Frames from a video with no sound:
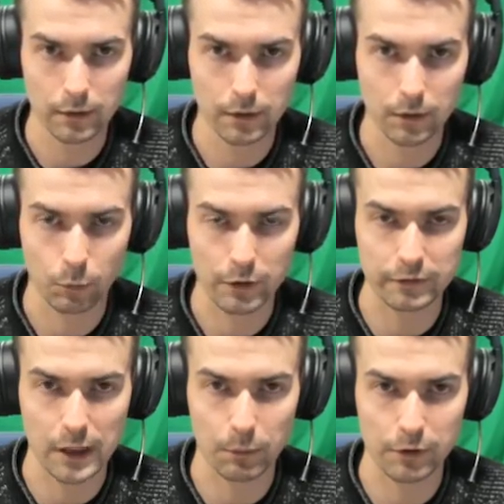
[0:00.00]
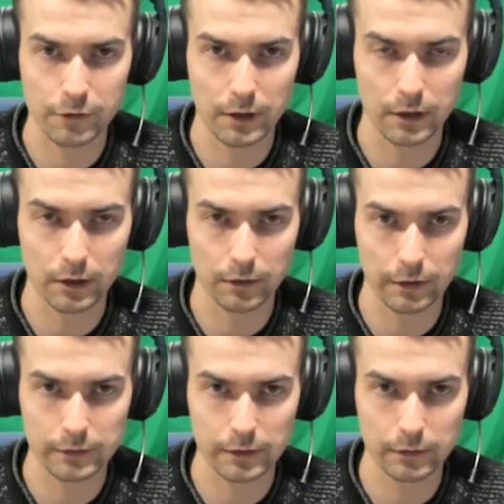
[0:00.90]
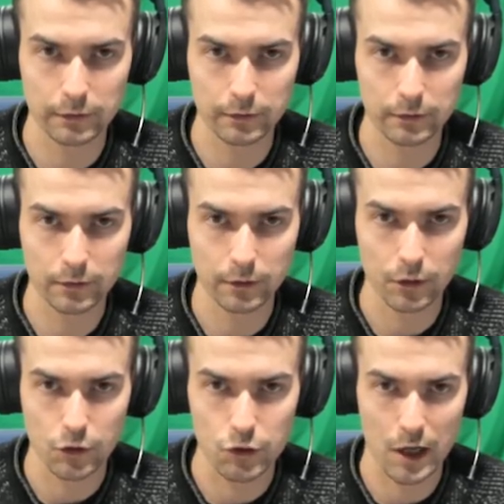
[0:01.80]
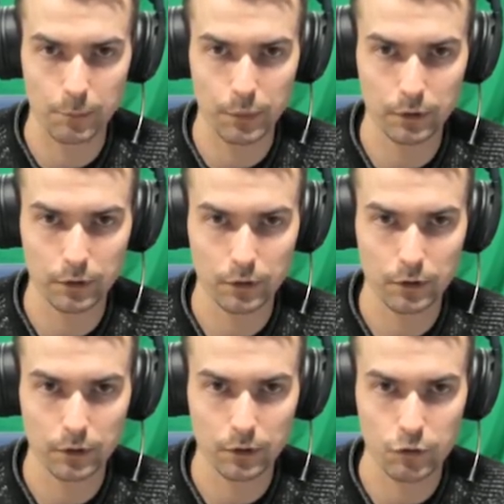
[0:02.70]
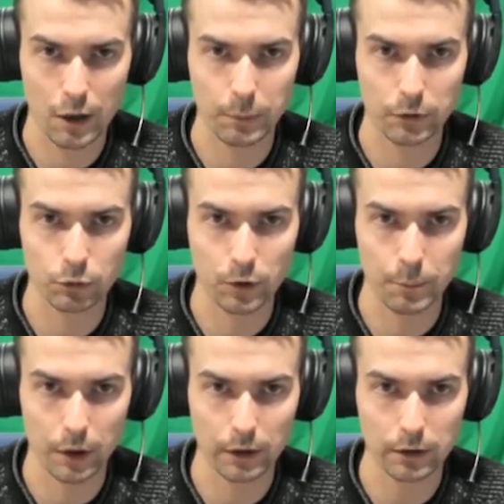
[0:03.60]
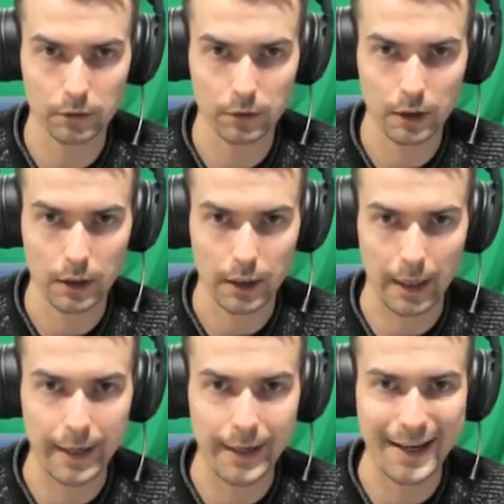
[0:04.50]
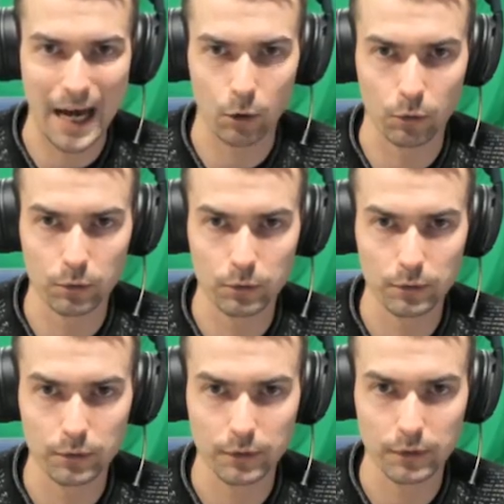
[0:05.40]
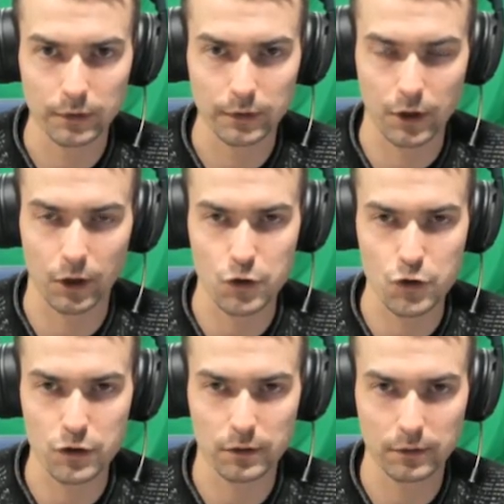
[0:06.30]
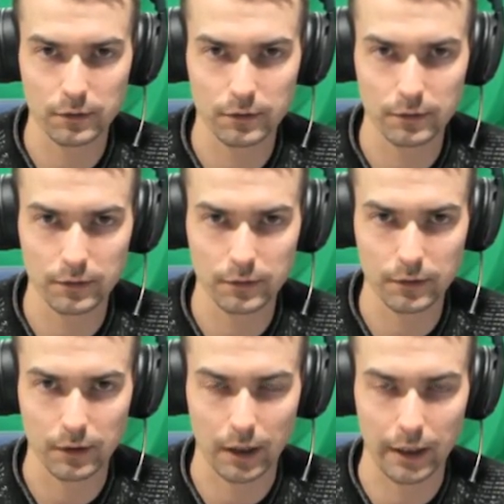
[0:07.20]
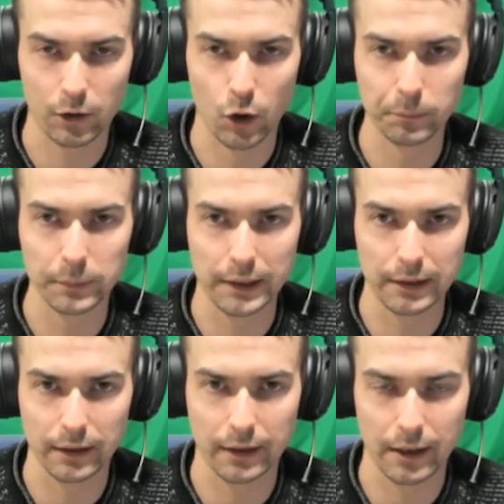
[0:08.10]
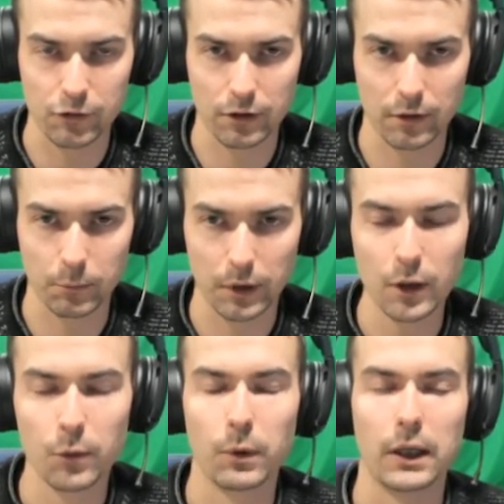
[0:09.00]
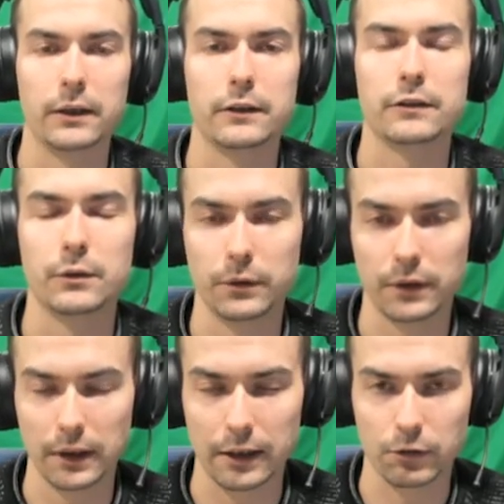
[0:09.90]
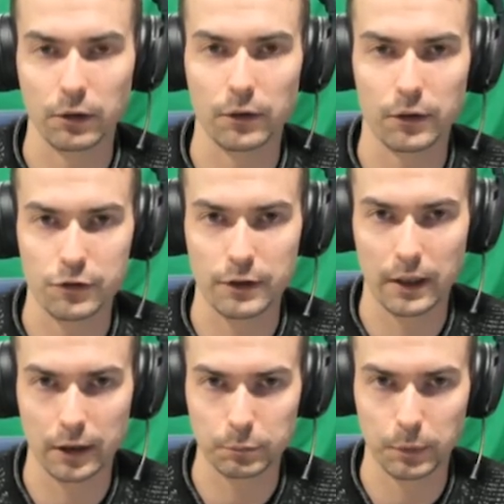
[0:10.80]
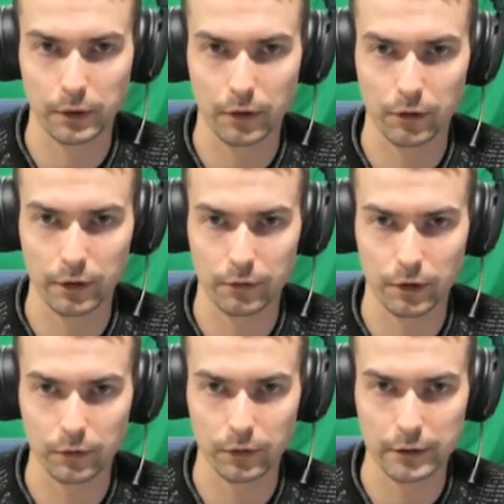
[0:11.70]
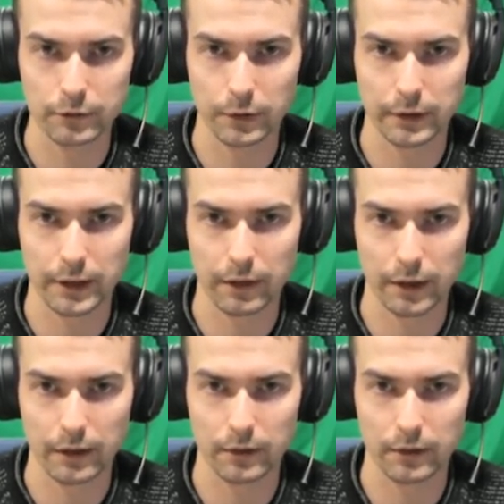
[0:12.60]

reestablish the distance, jab into the body, and now the dodge. I completely catch him while he's doing the lateral dodge that I spotted earlier on. Let's look at that again.